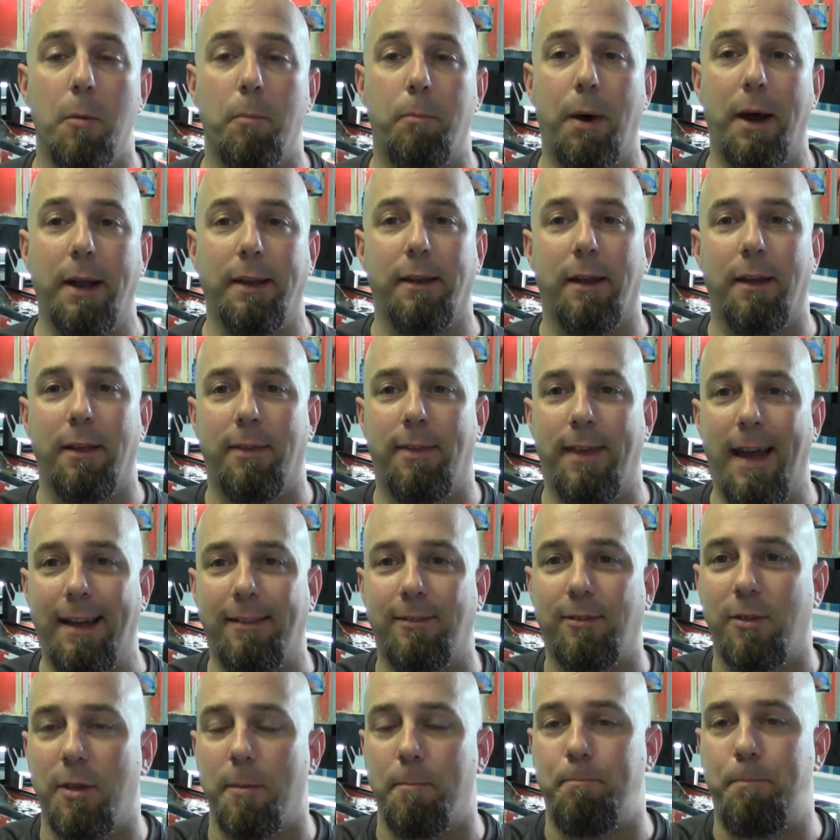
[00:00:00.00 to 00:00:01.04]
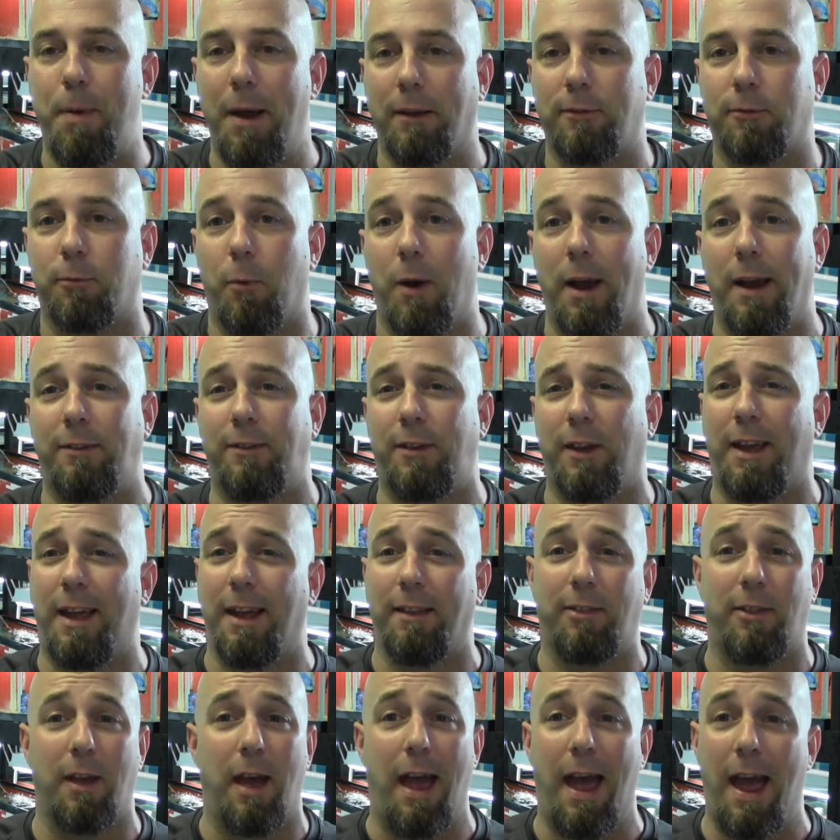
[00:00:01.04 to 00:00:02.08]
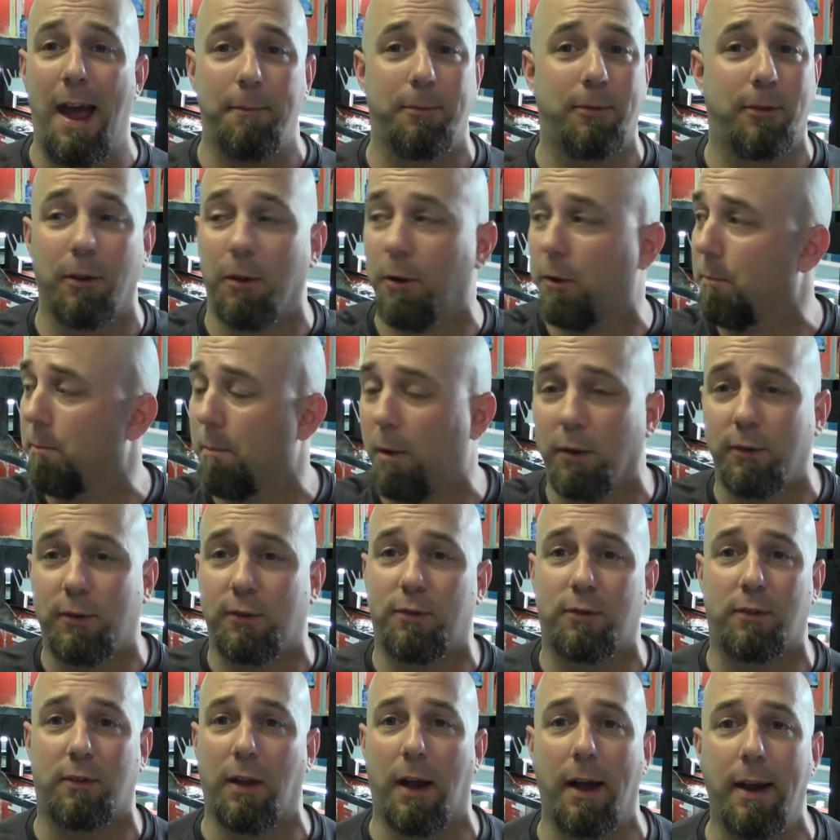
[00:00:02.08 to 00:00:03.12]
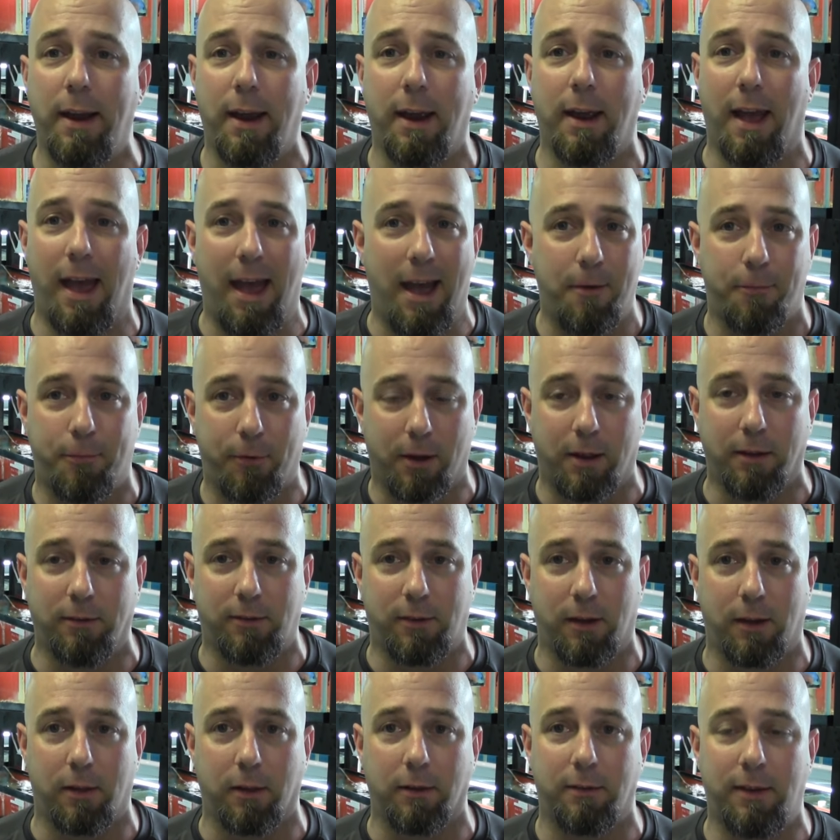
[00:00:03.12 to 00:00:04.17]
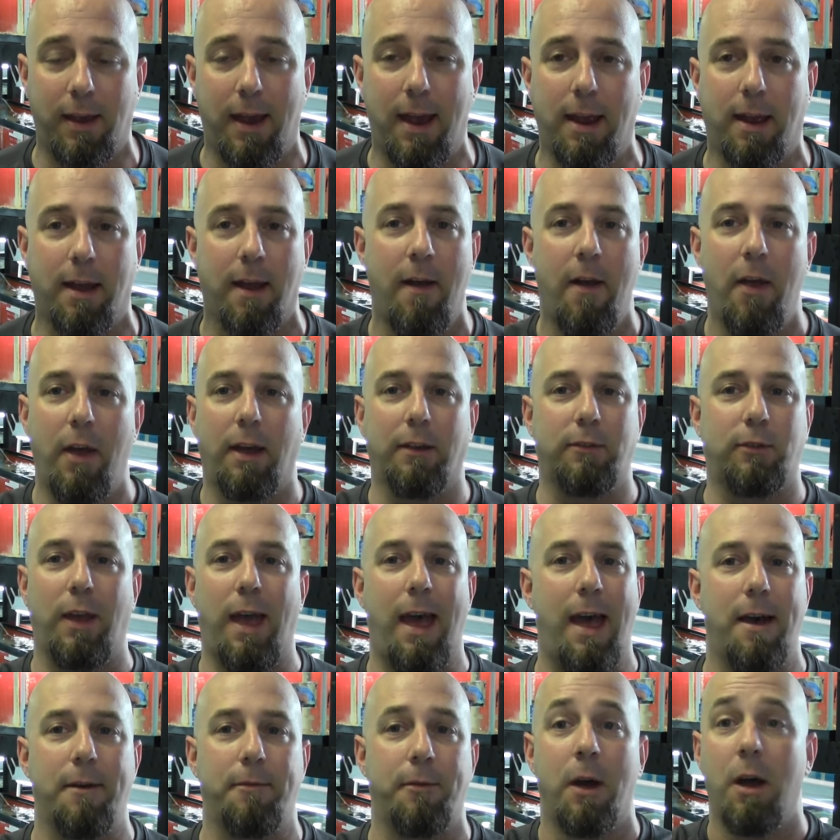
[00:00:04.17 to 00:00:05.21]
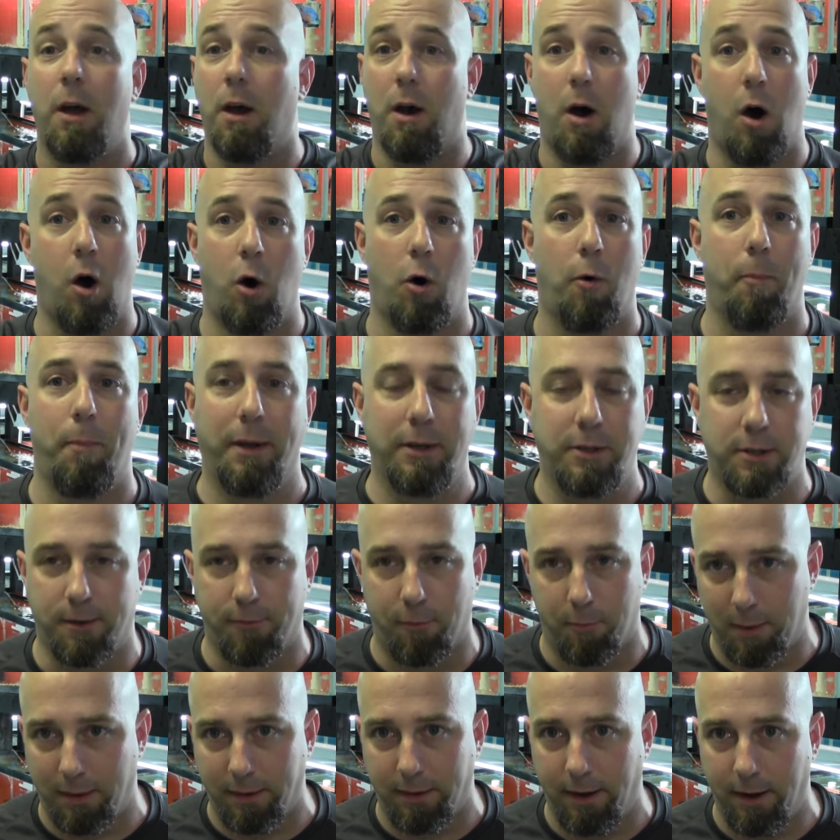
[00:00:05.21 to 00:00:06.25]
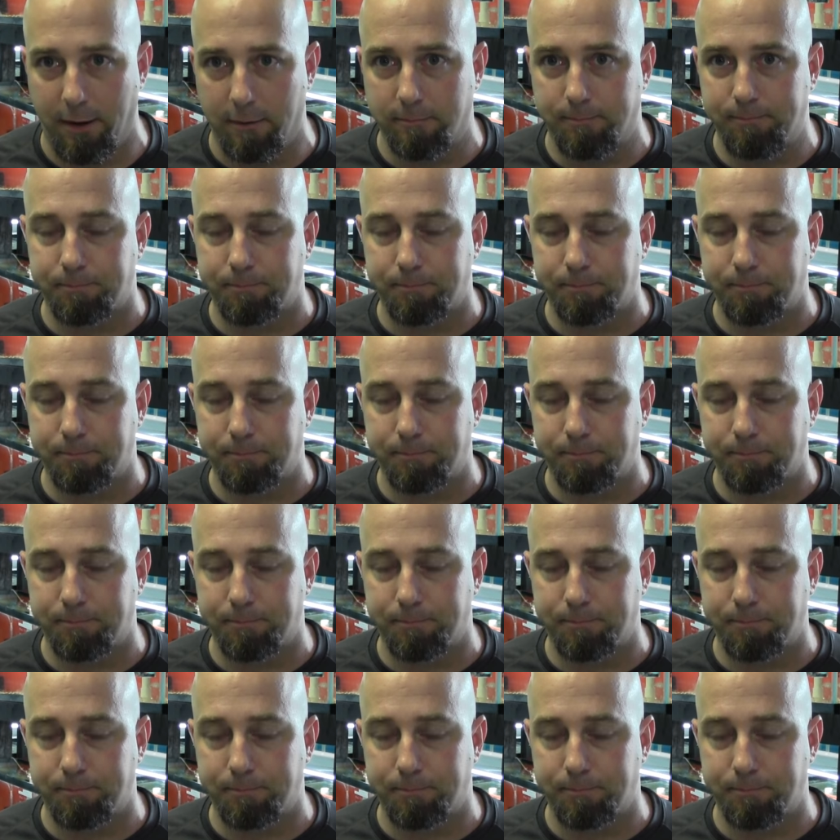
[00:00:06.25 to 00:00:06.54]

But that's the best way to get the absolute most stunning African cichlid tank, is to have a whole bunch of them in there.